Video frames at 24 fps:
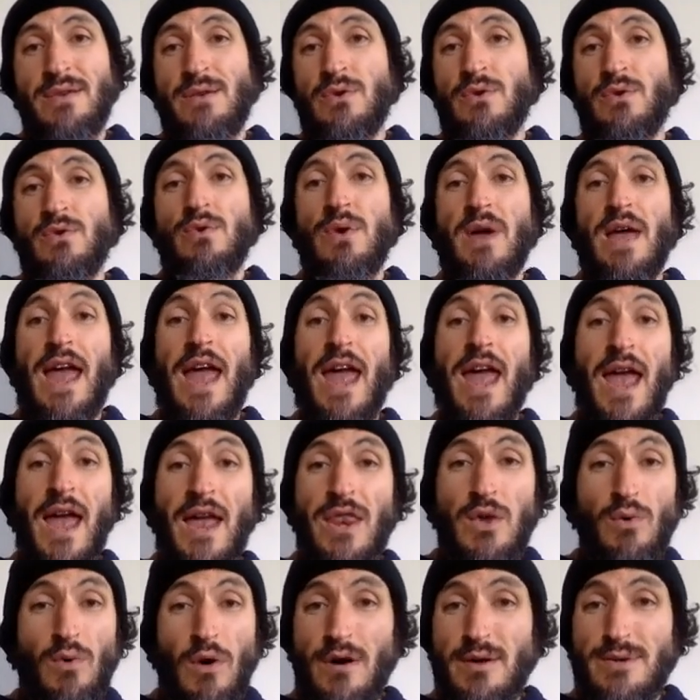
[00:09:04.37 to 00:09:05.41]
you, and
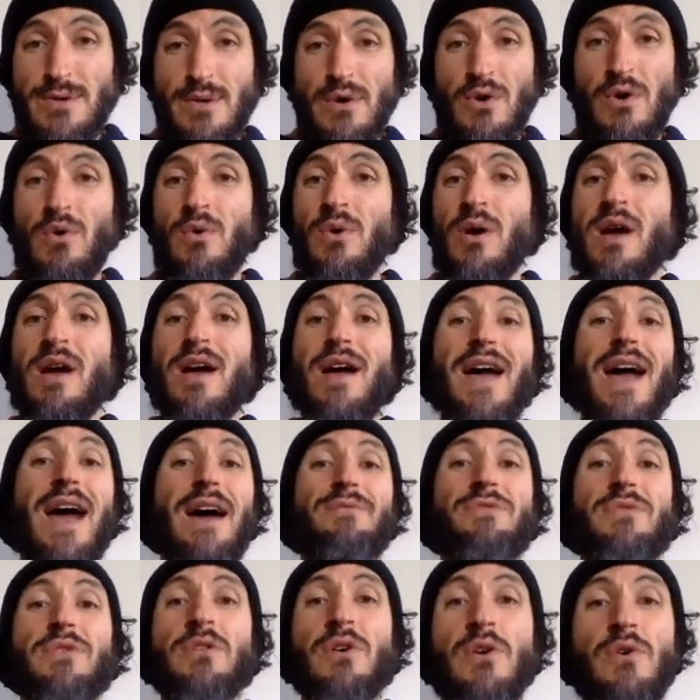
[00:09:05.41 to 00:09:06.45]
you also
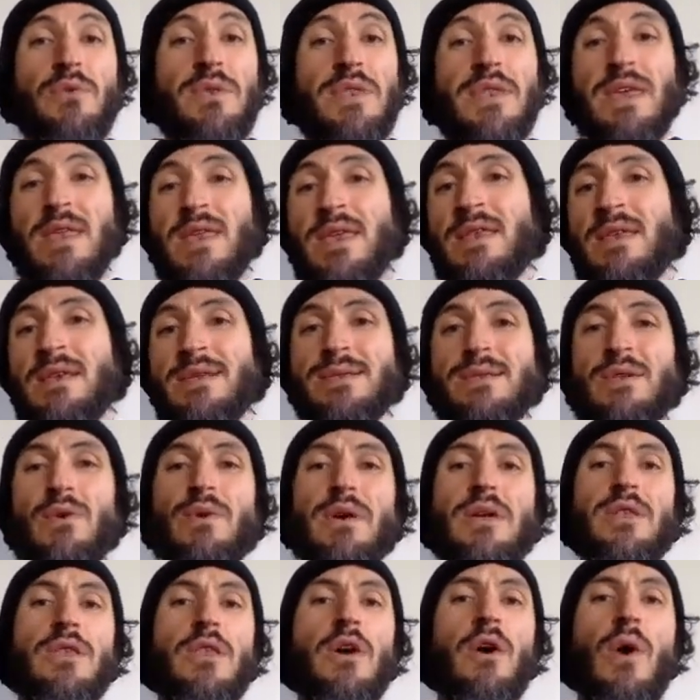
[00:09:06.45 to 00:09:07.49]
have no neediness,
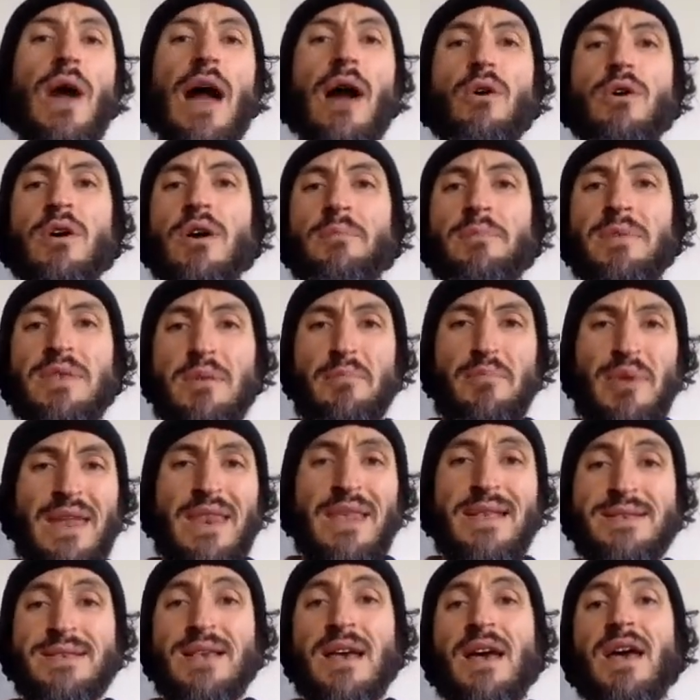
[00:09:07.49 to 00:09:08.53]
no outcome
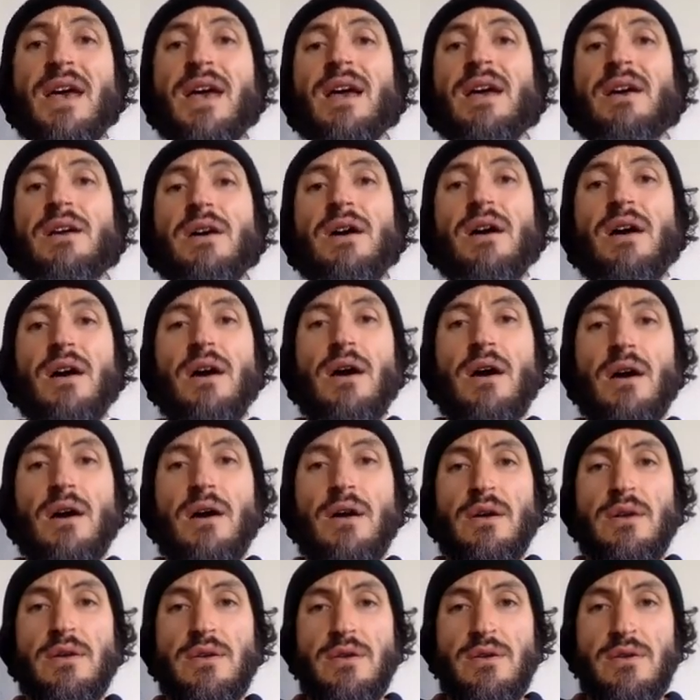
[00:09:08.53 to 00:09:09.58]
independence.
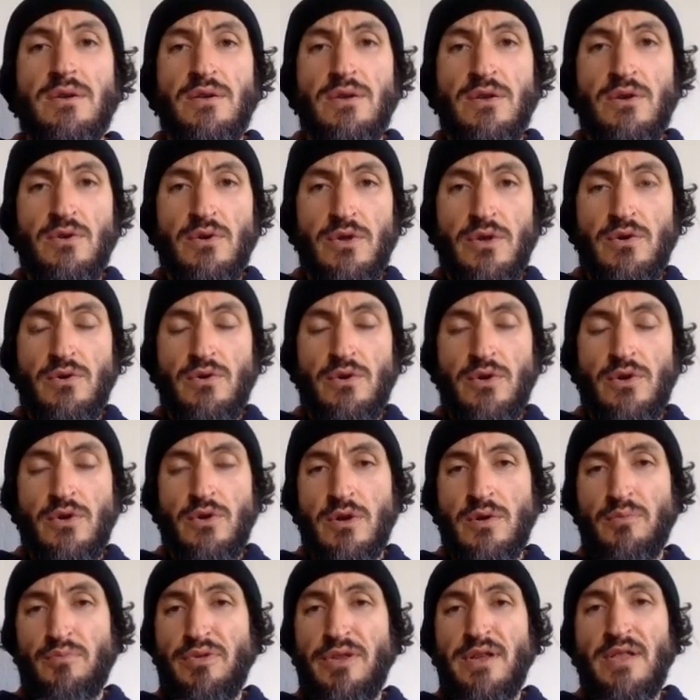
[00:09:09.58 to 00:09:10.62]
You're
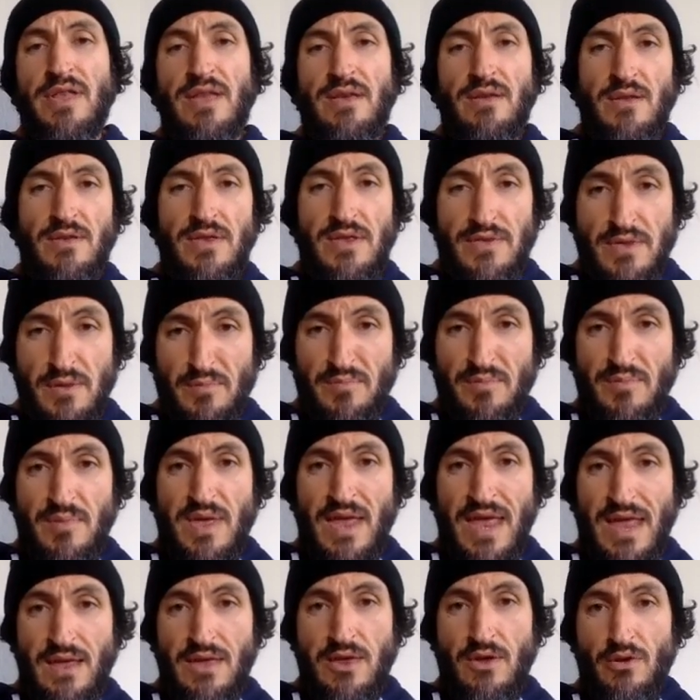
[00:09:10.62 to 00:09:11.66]
completely
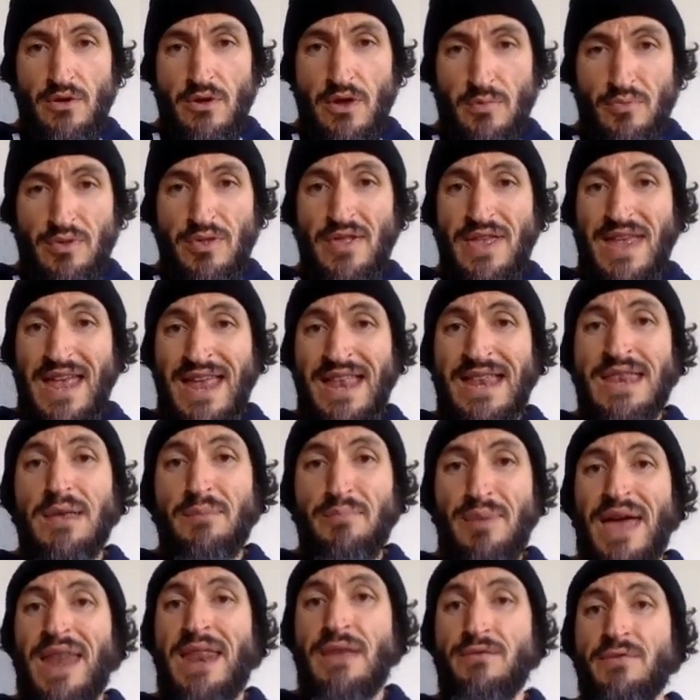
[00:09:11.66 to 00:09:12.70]

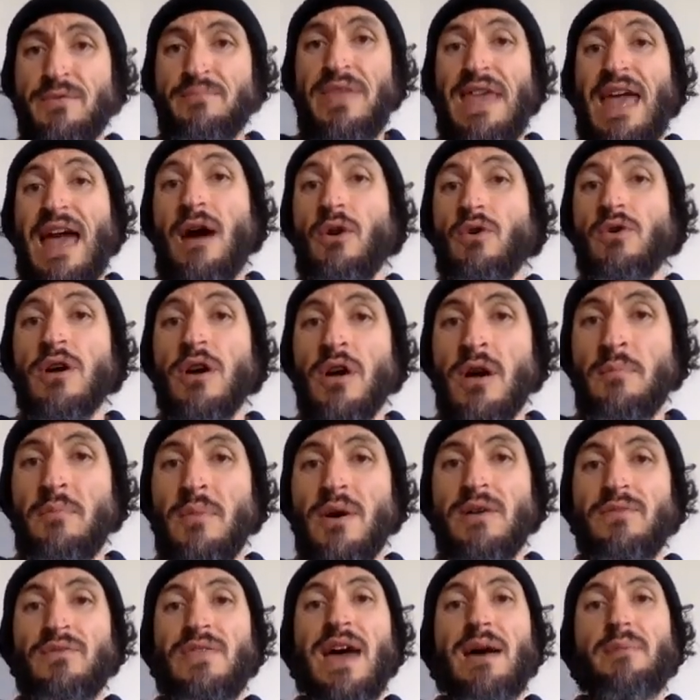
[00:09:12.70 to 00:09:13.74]
independent from the outcome
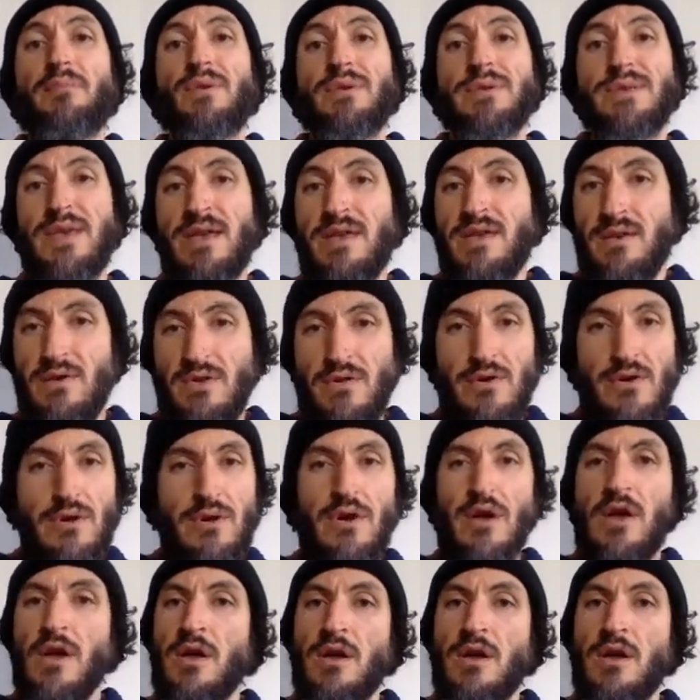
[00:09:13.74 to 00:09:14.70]
of that particular